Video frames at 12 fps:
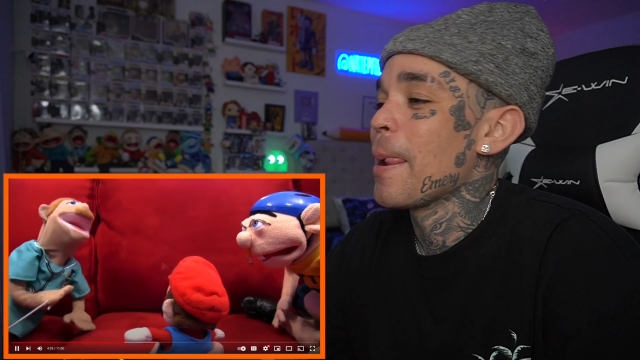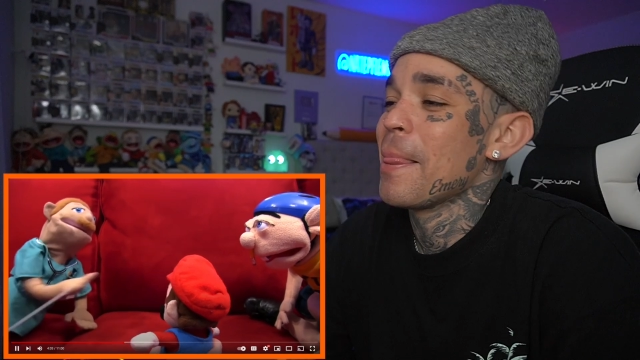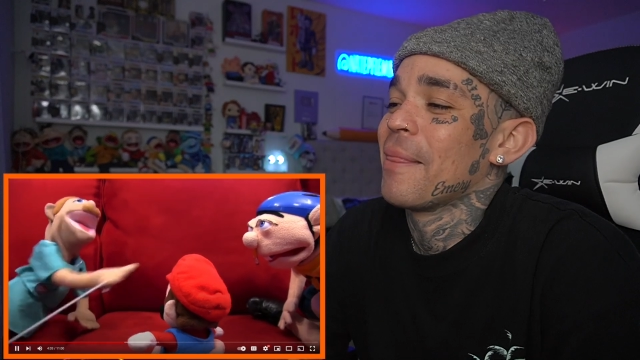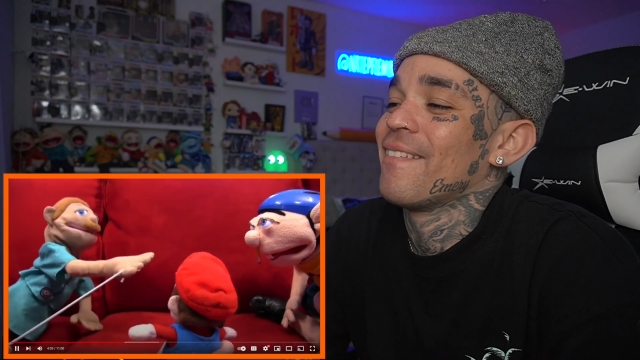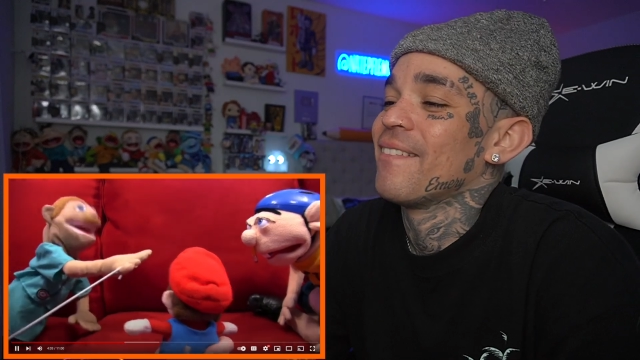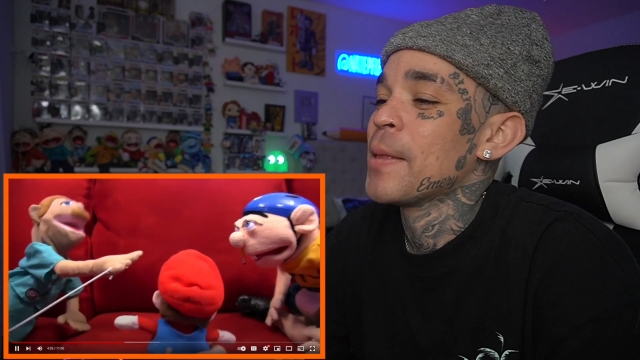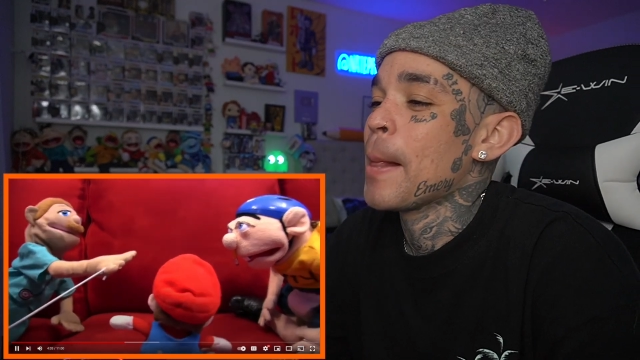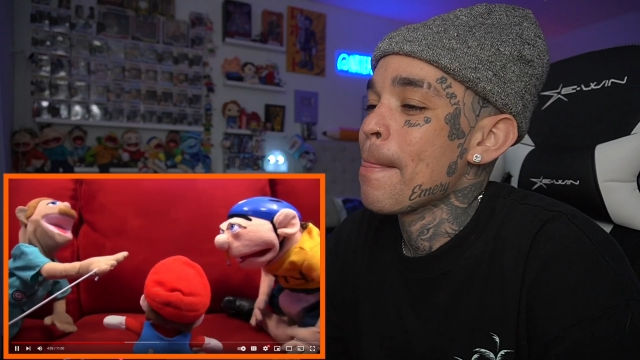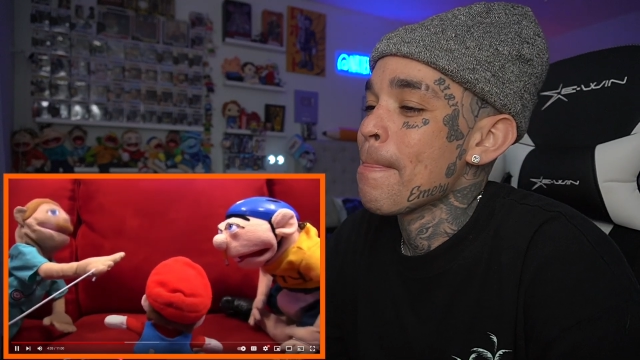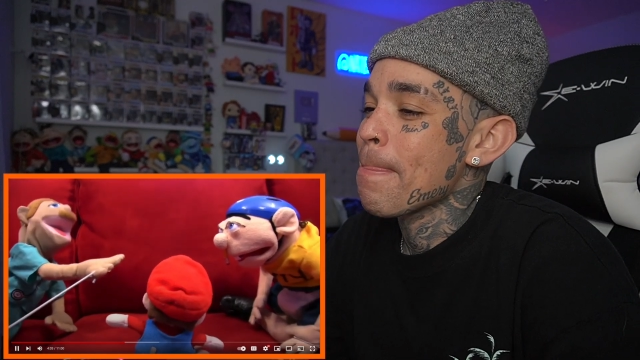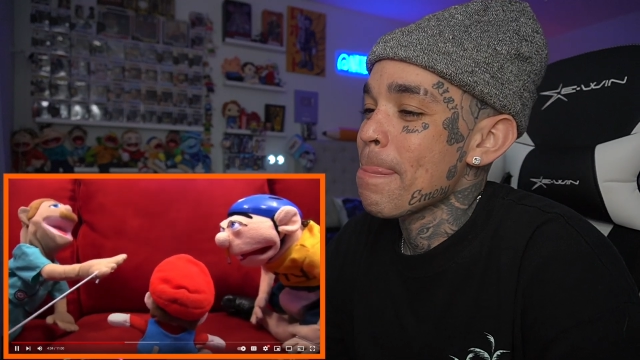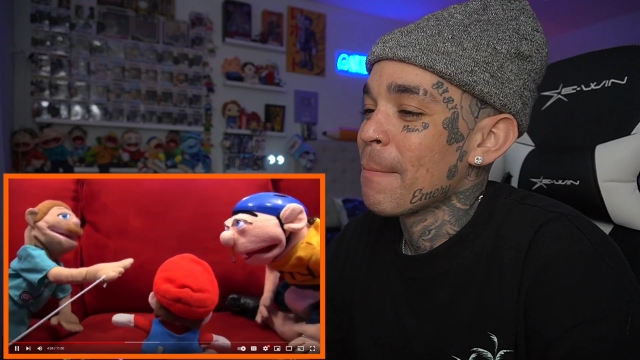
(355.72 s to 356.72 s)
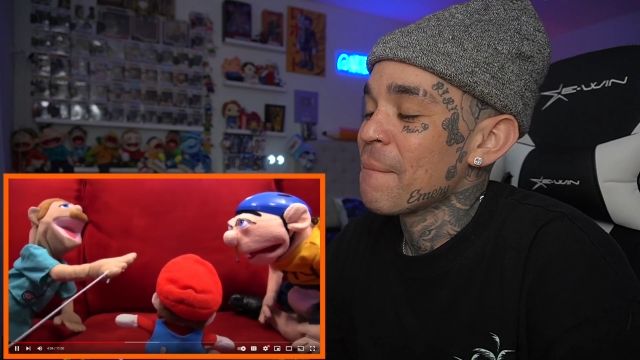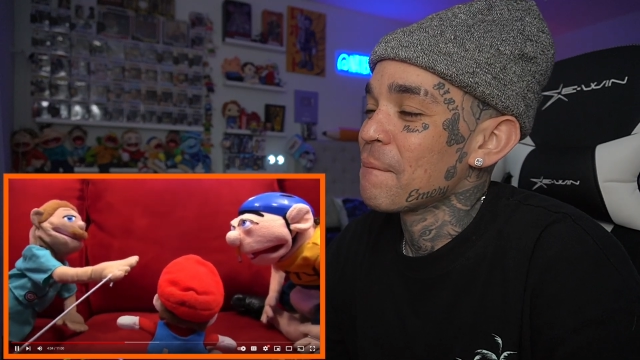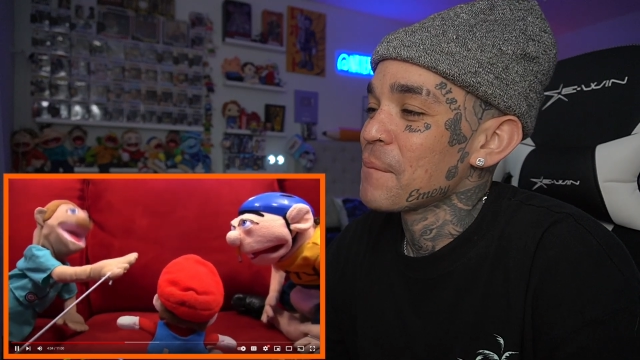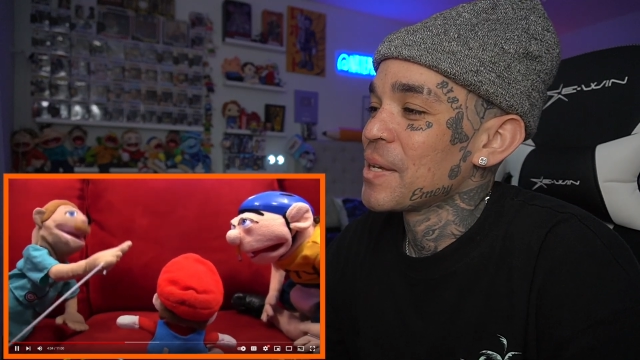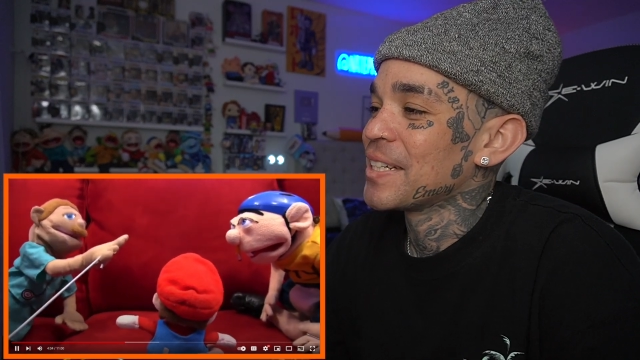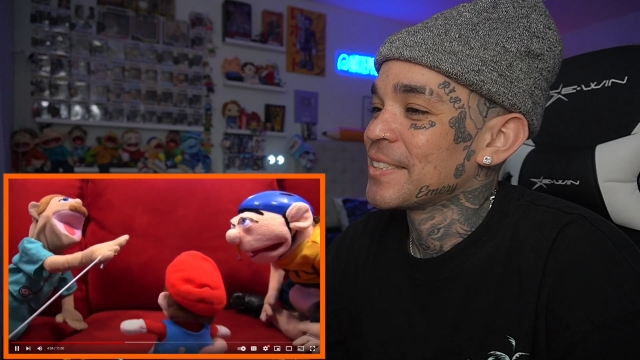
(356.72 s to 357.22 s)
Hey, Grand
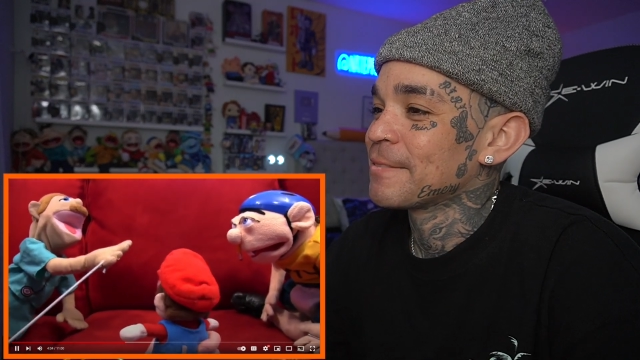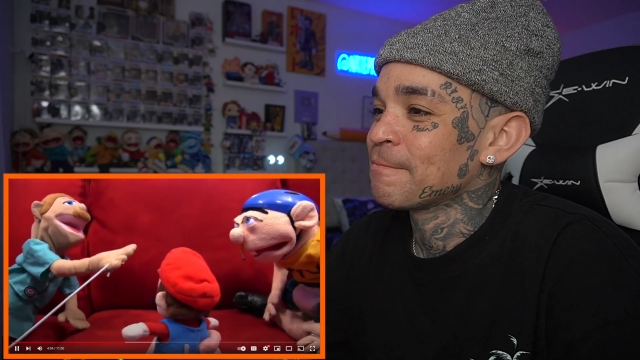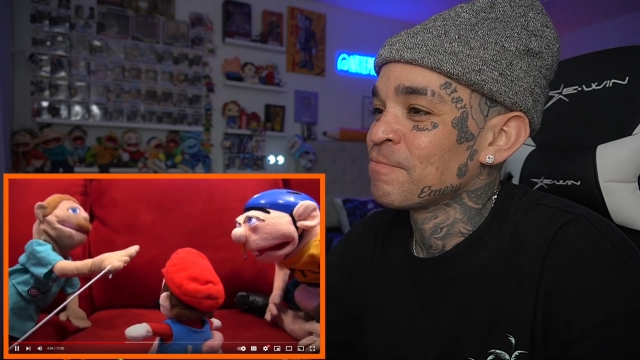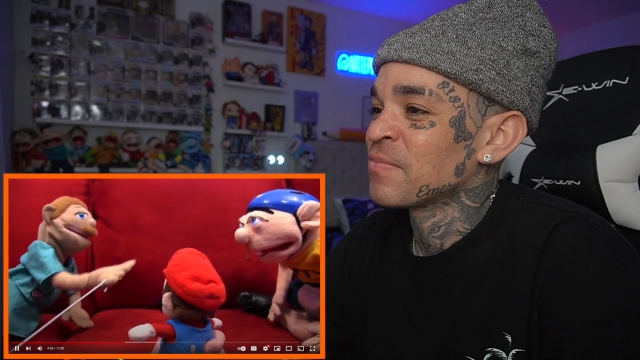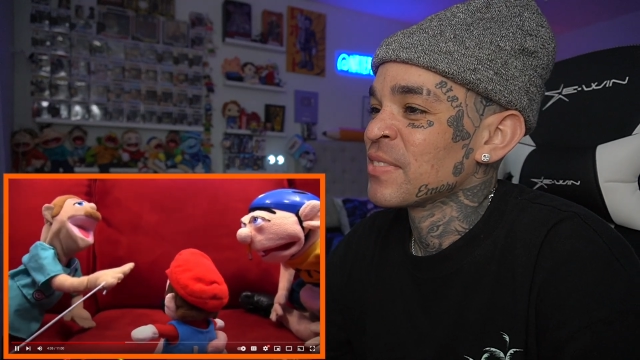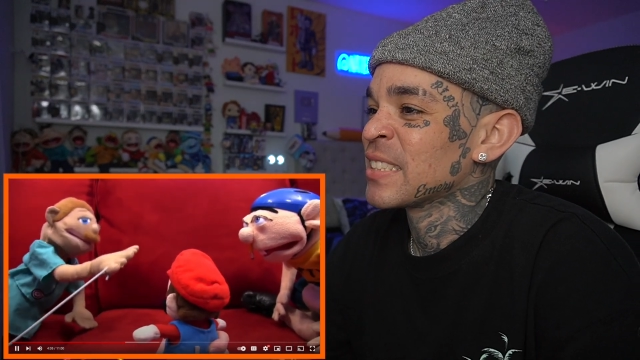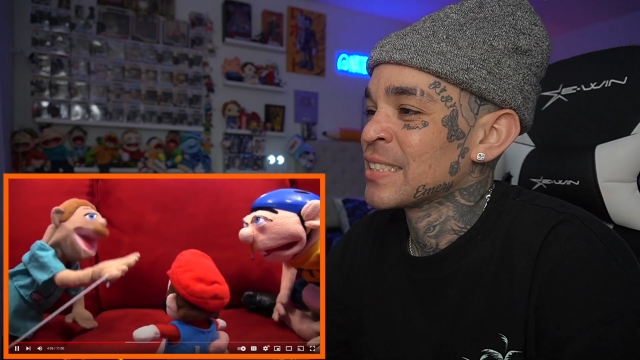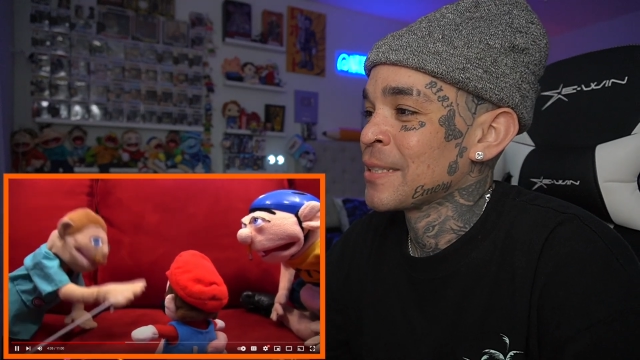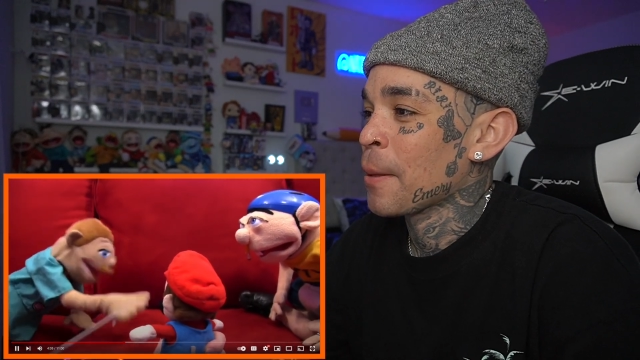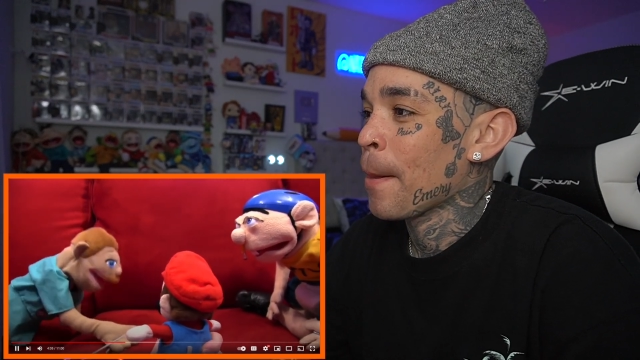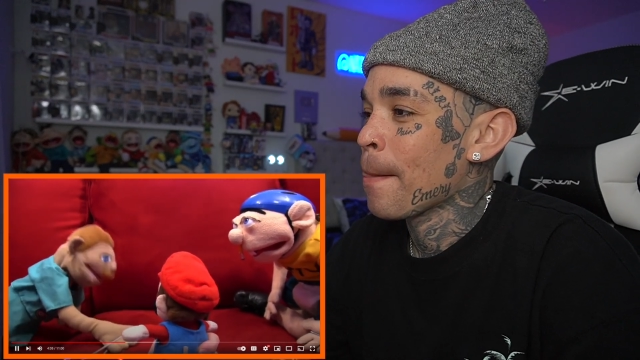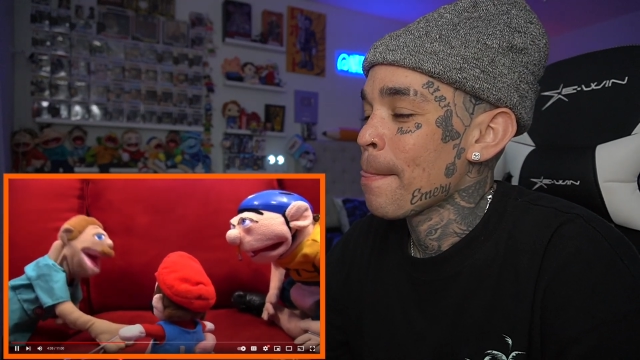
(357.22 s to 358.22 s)
Canyon Mouth.